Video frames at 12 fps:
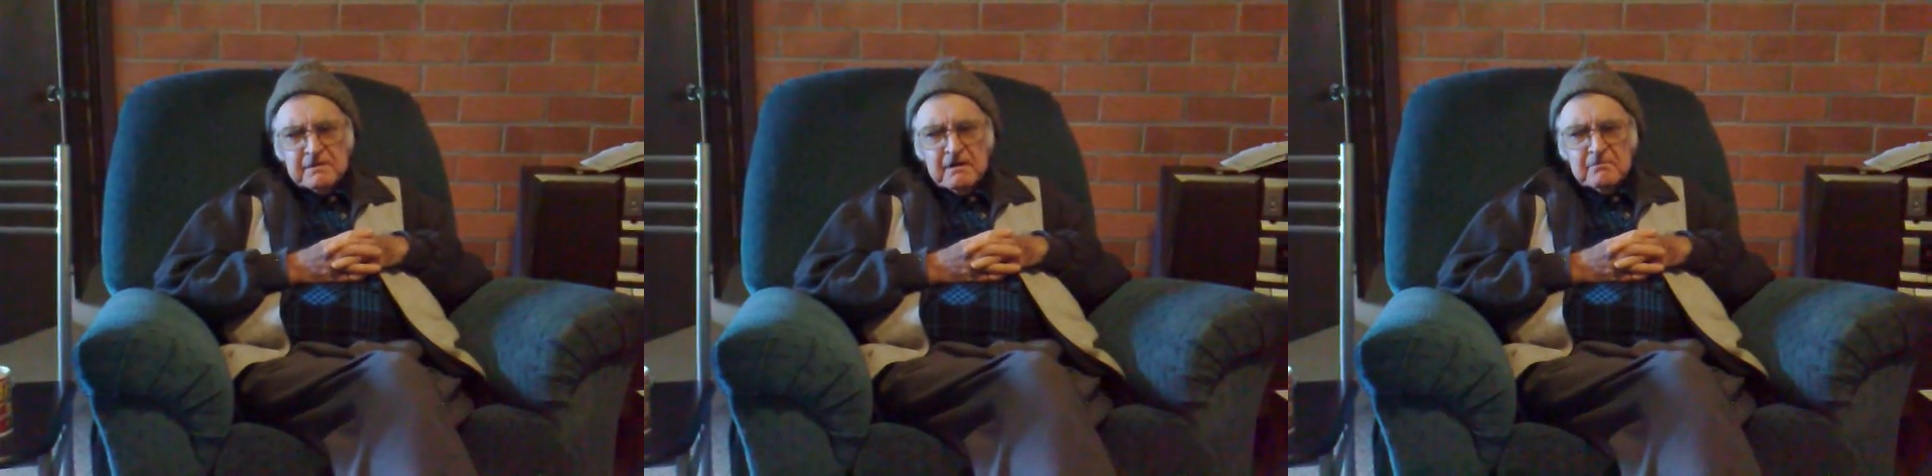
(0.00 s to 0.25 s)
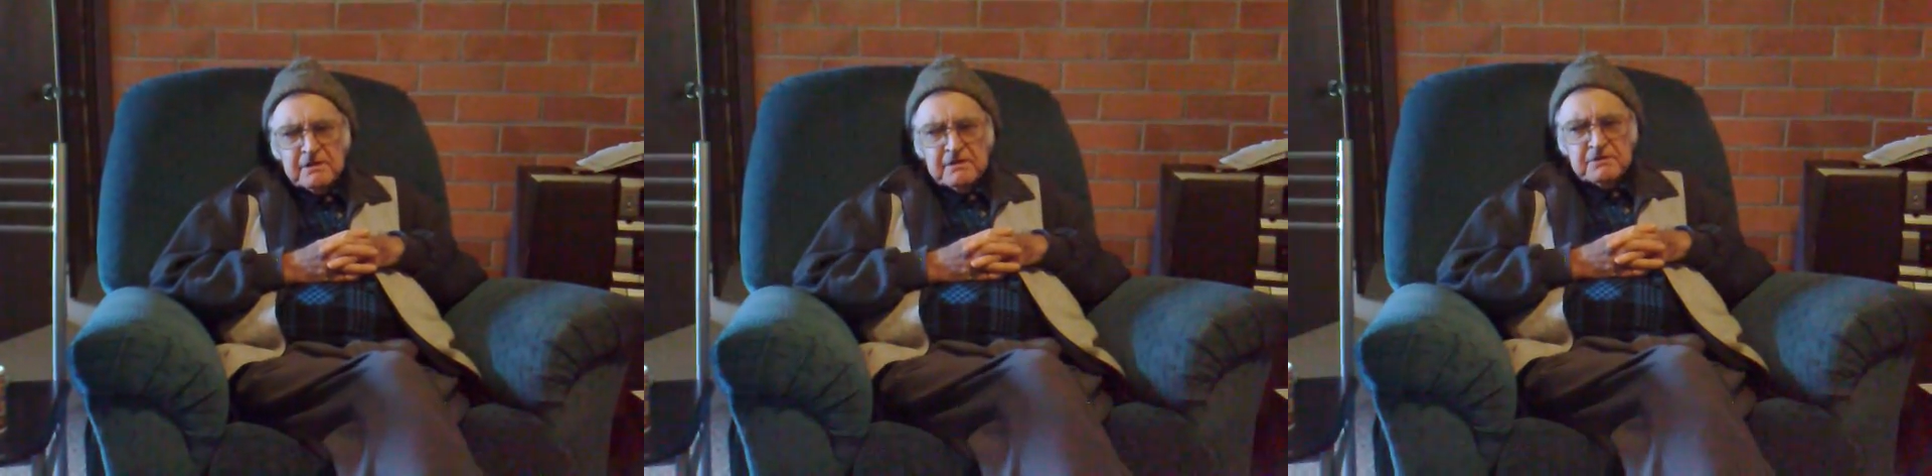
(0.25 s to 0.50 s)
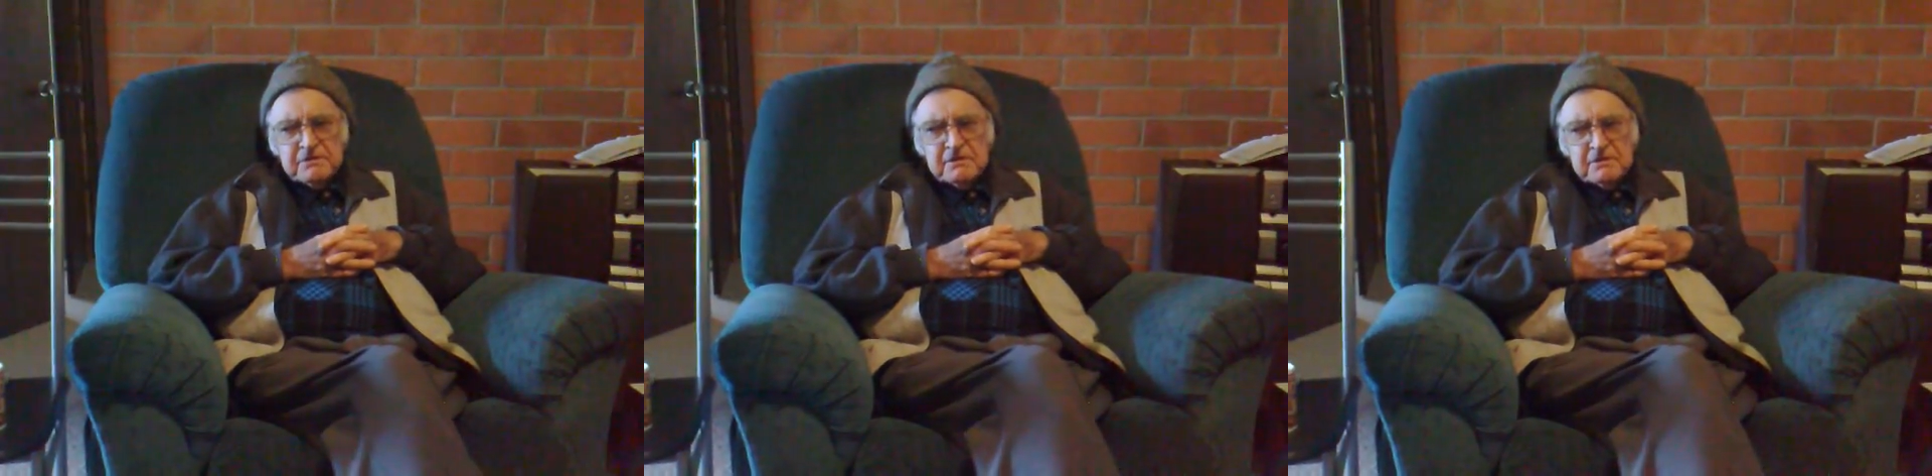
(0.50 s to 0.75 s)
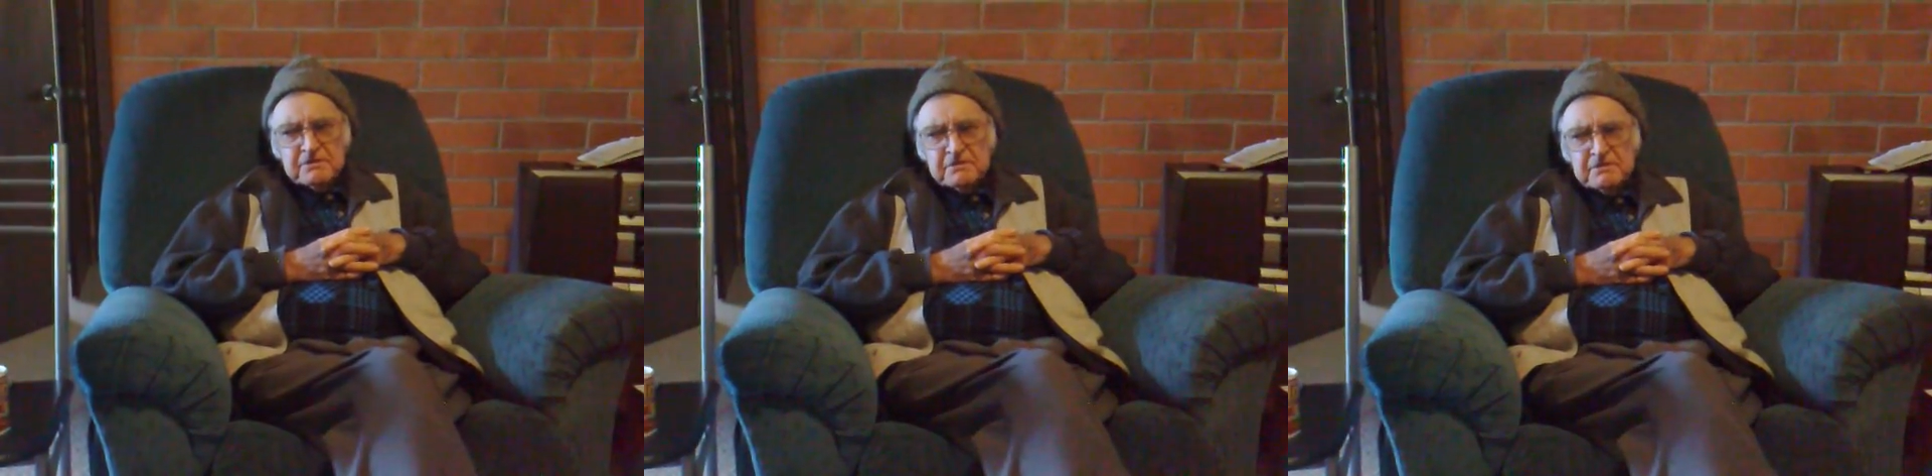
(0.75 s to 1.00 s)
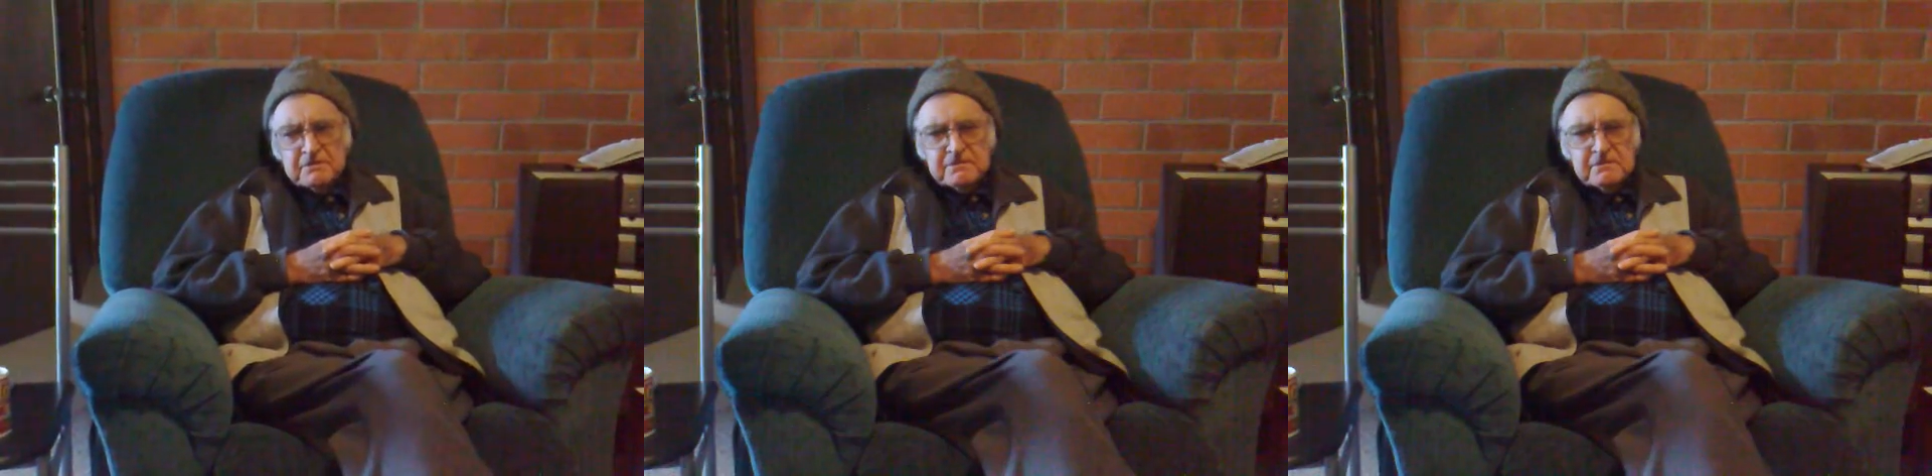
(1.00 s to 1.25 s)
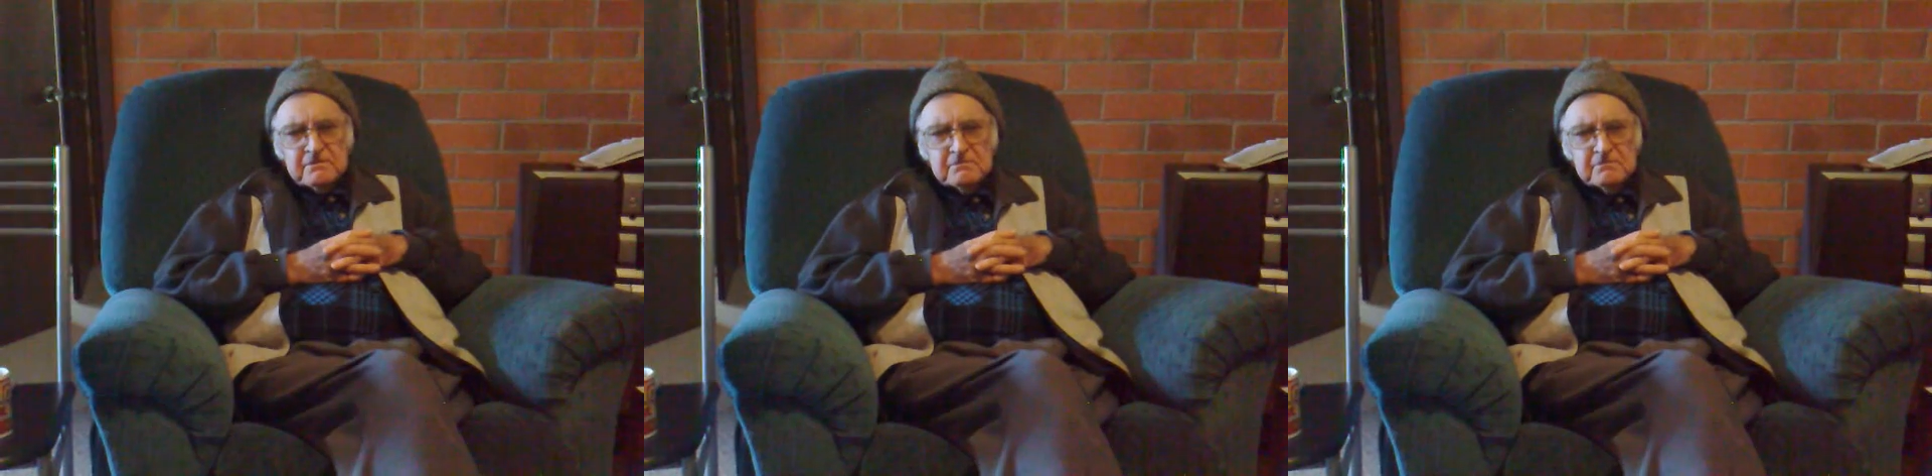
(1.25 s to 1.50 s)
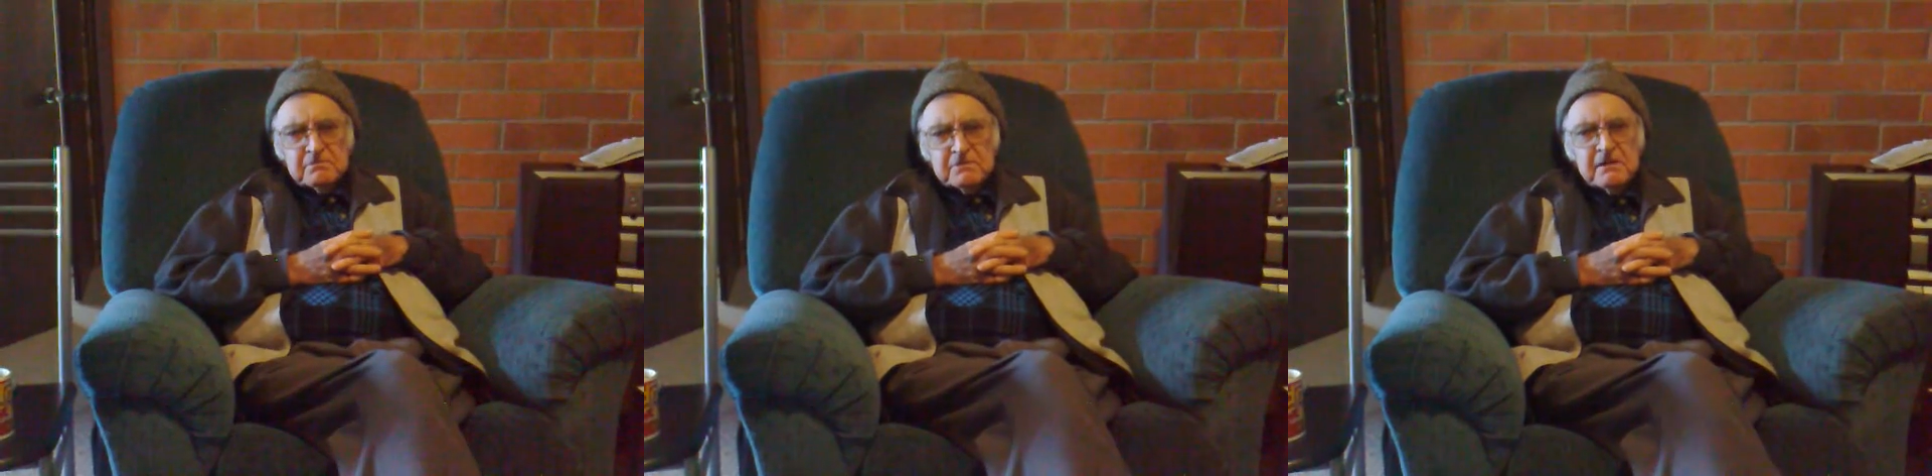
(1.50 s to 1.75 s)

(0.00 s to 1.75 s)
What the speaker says: so many churches and